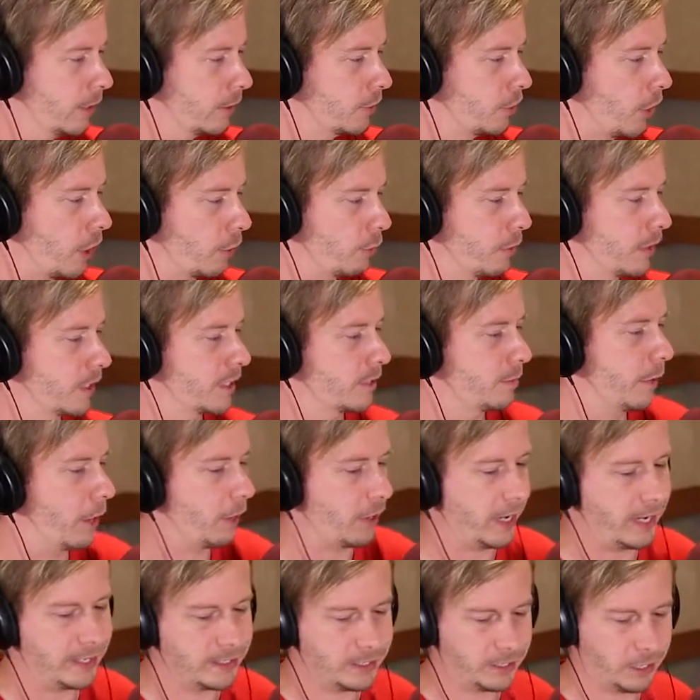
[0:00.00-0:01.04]
Talk with us
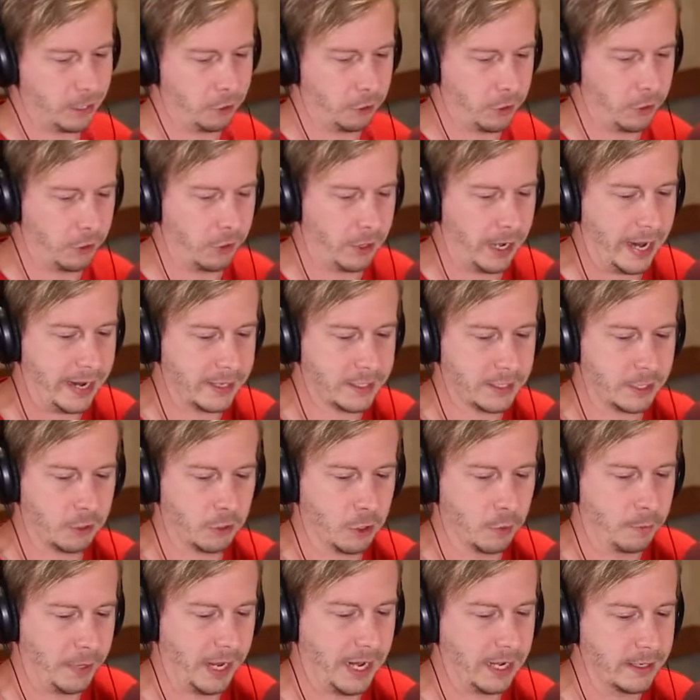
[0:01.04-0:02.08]
about interior and
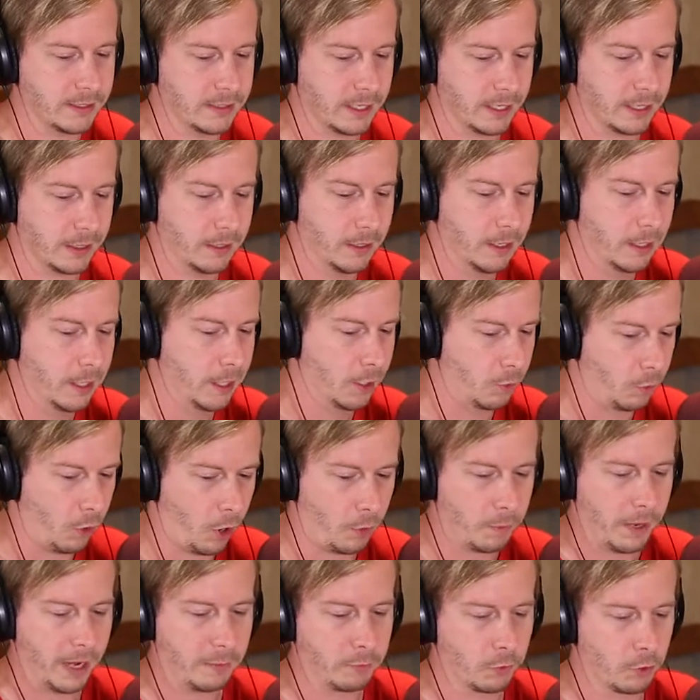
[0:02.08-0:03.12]
exterior painting,
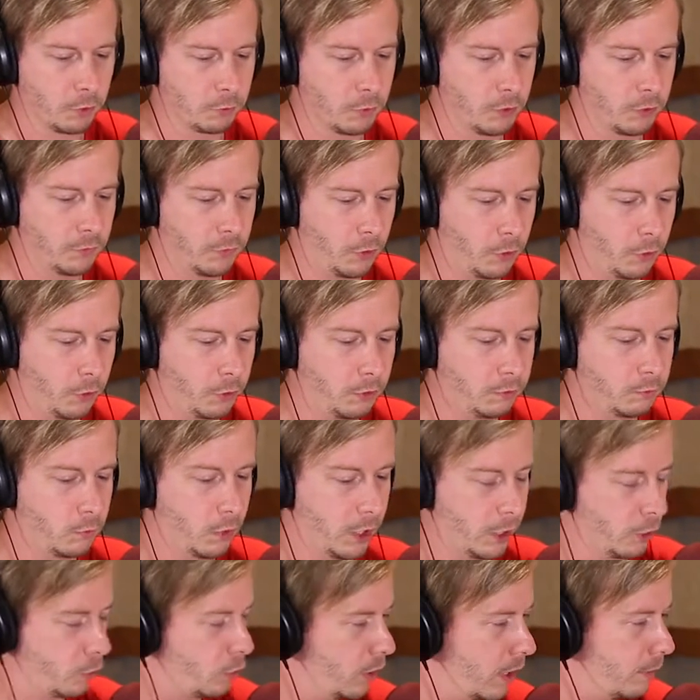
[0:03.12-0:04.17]
wallpaper removal,
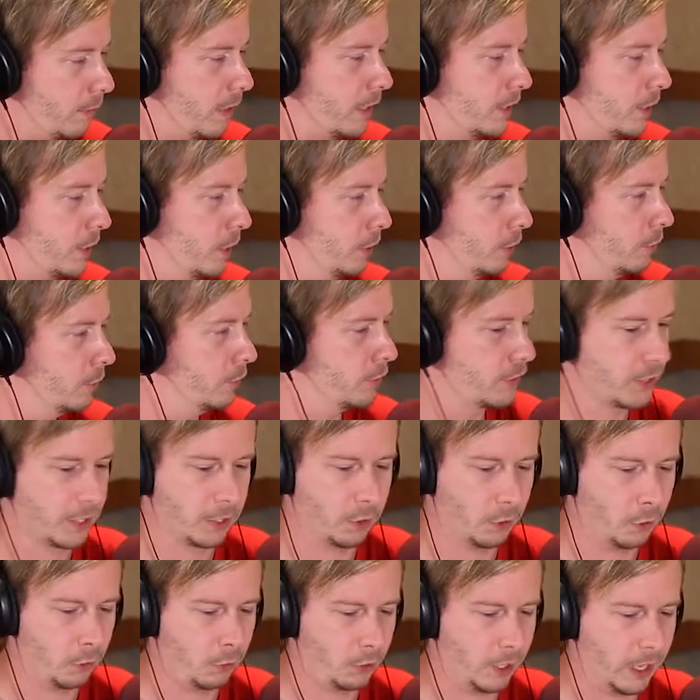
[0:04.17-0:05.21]
what equipment to use, and
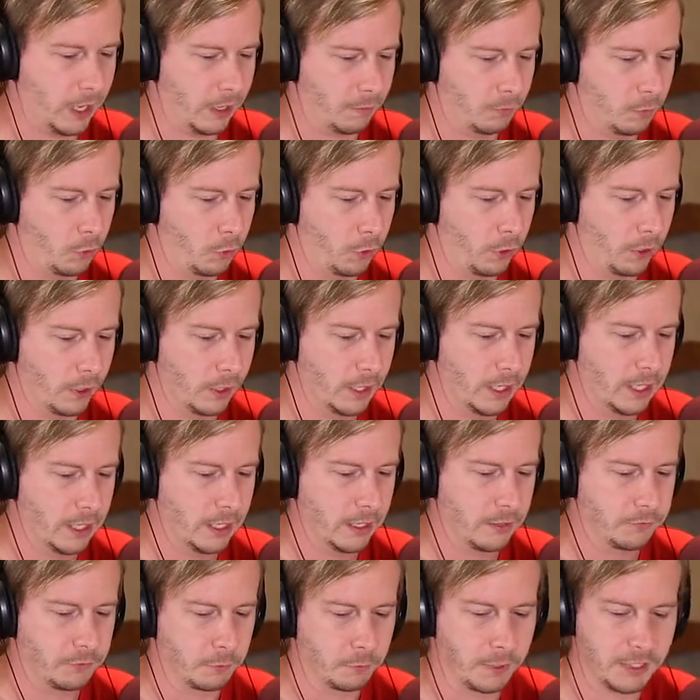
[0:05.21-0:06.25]
a whole lot more.
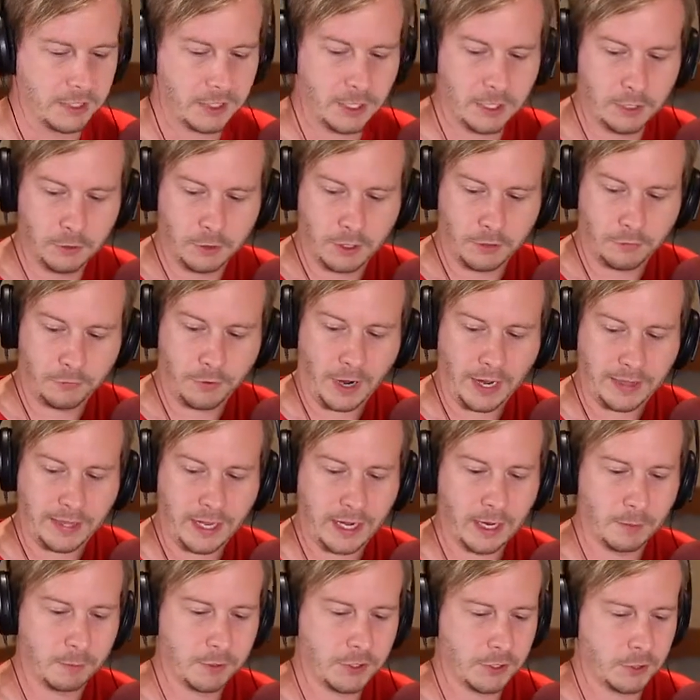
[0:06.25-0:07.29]
If you missed it, you can find
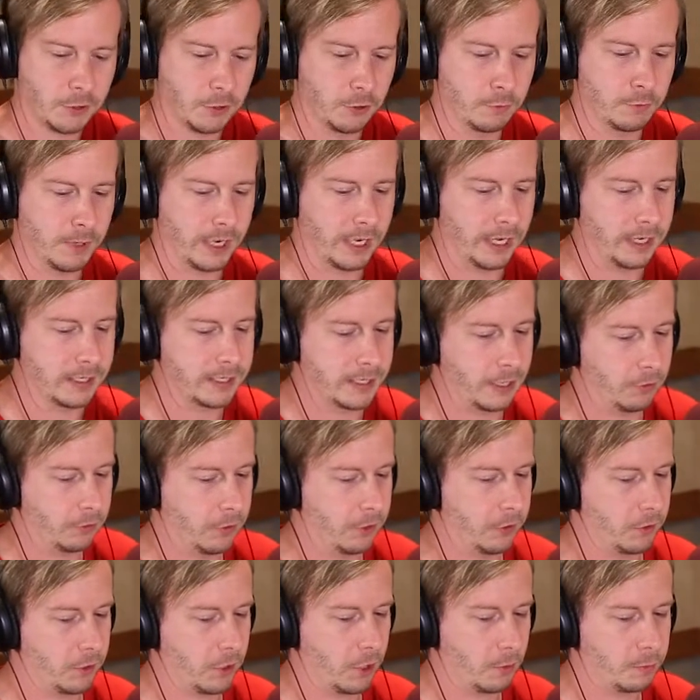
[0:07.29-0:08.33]
that episode by
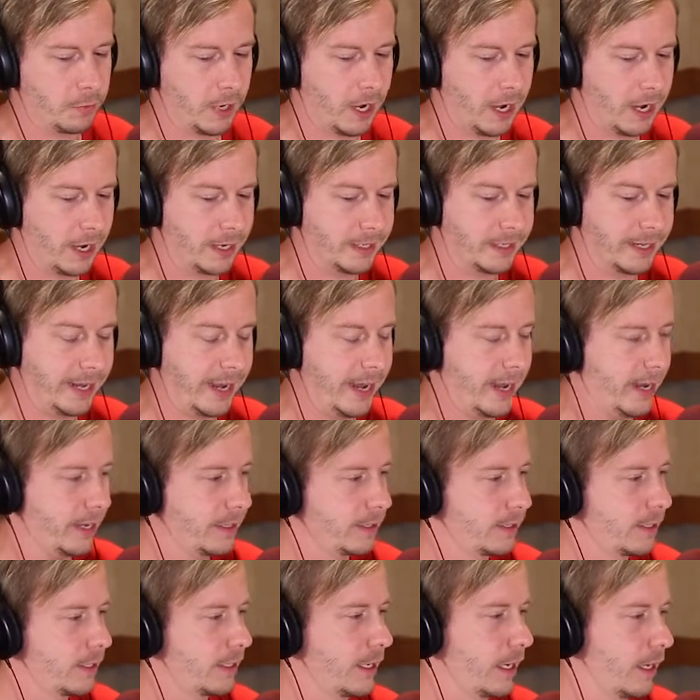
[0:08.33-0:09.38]
downloading our
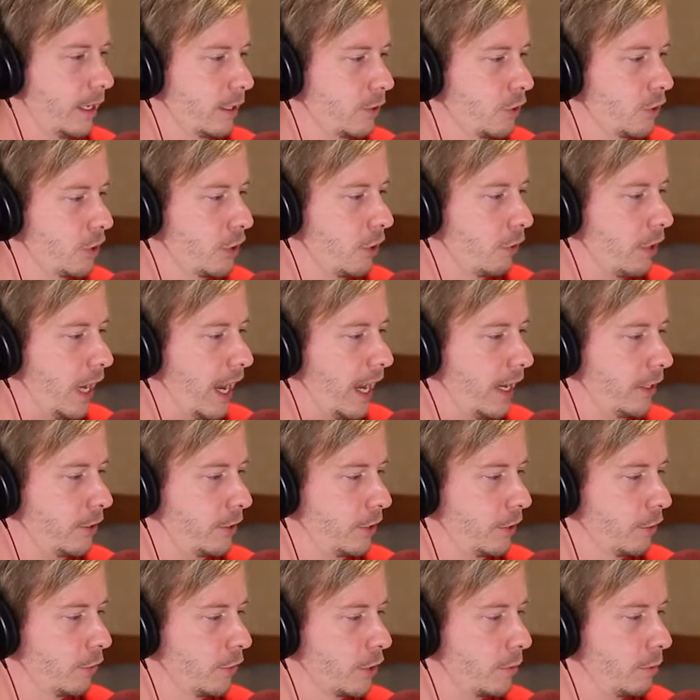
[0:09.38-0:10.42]
podcast. Just go to
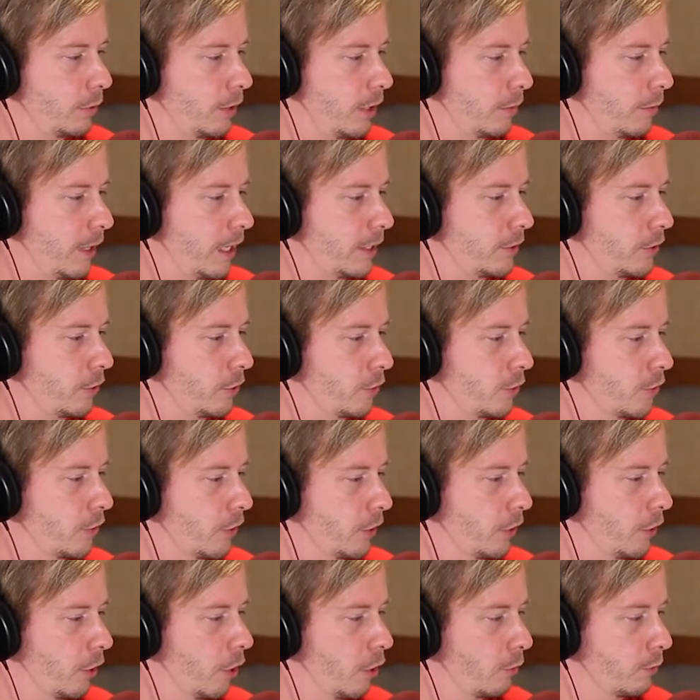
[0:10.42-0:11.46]
iTunes, pull up iTunes
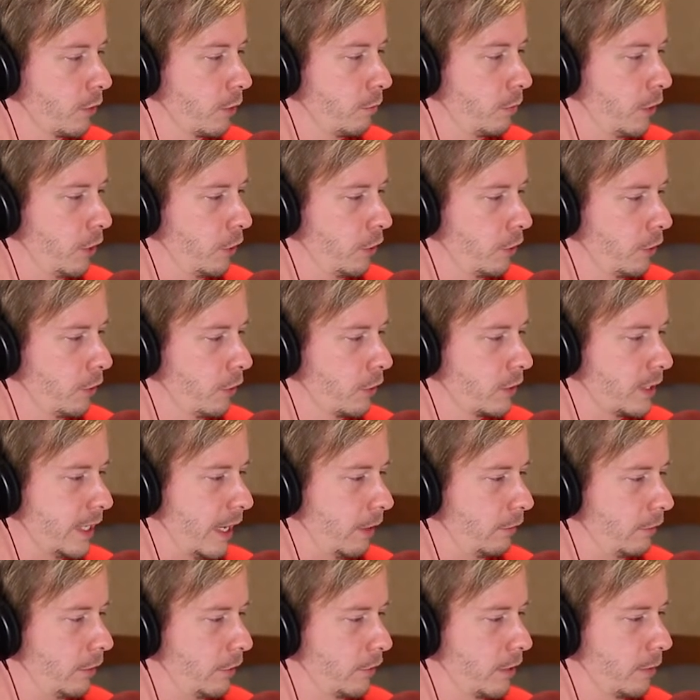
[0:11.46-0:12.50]
on your home computer, or
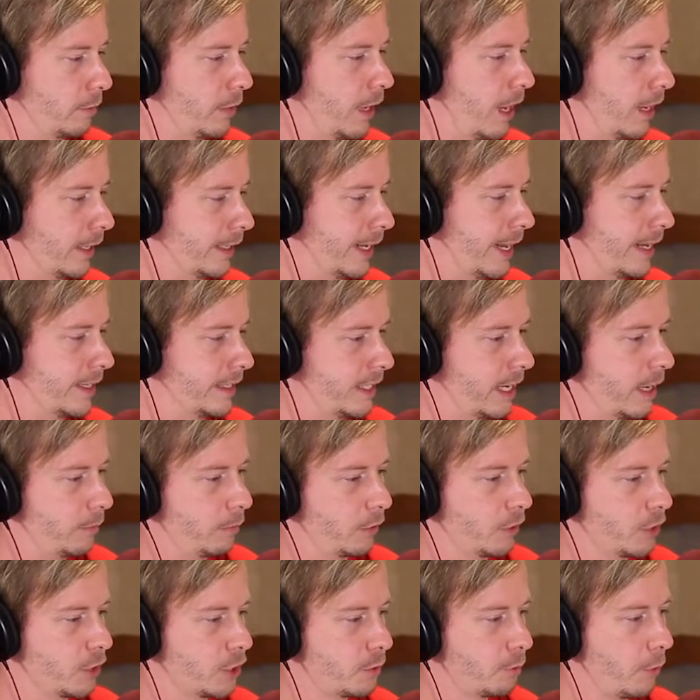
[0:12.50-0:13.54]
download the podcast app
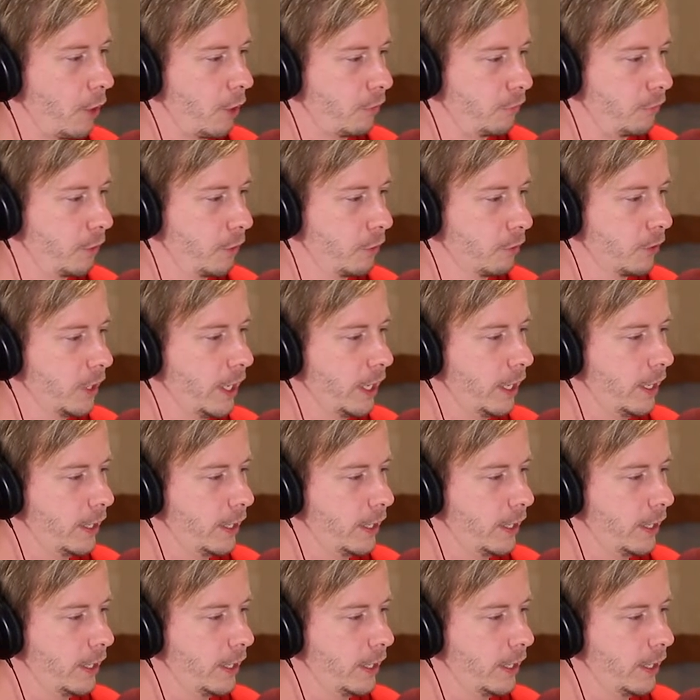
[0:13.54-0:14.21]
on your smartphone.